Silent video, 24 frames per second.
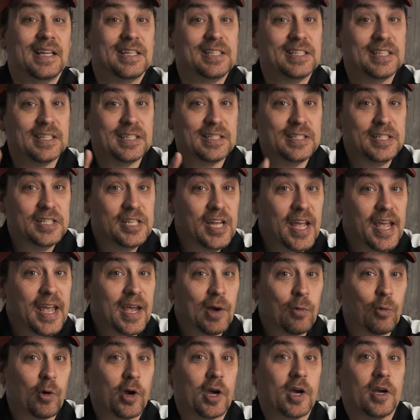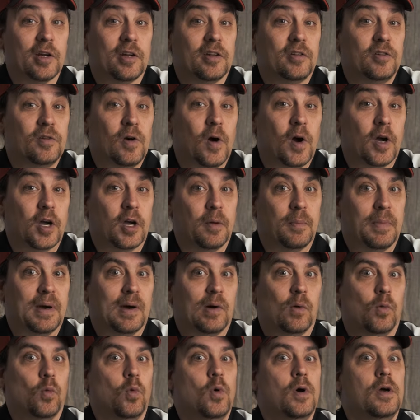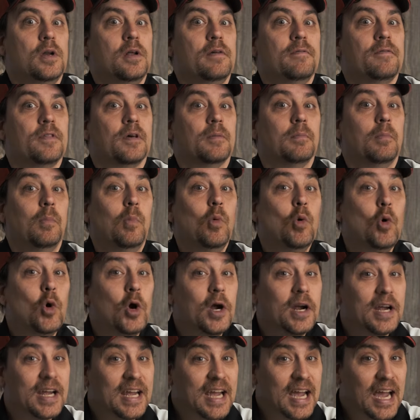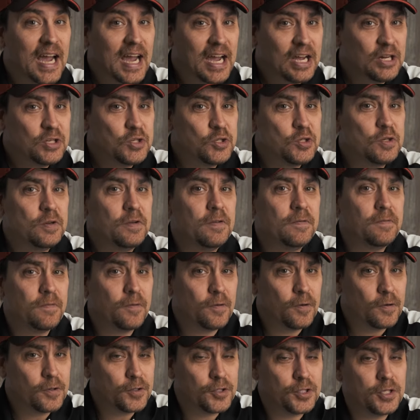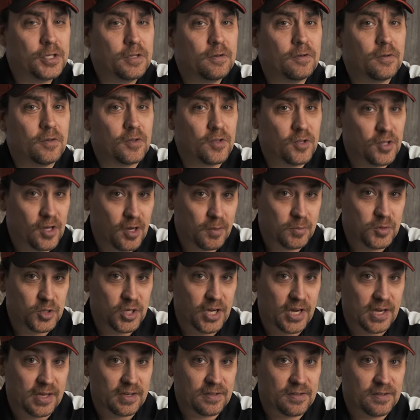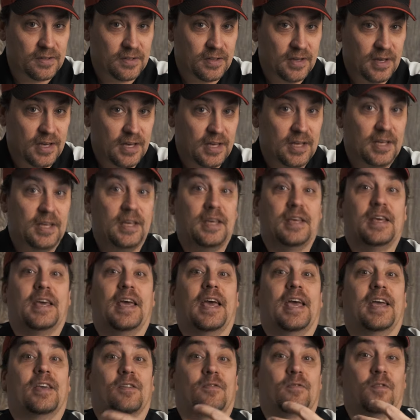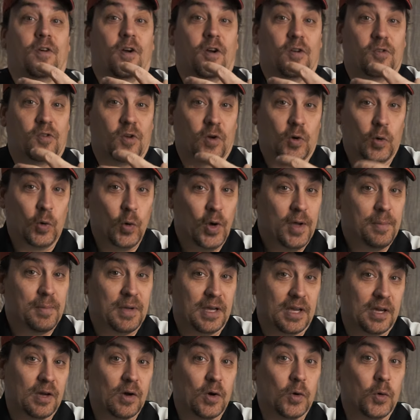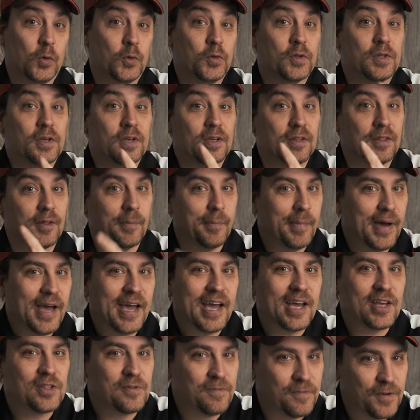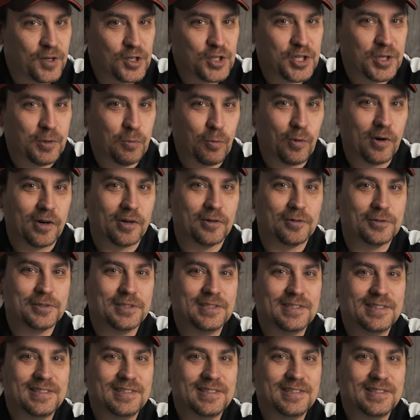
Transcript: Today we're going to talk about one of the more controversial subjects as far as equipment goes in the bass fishing world.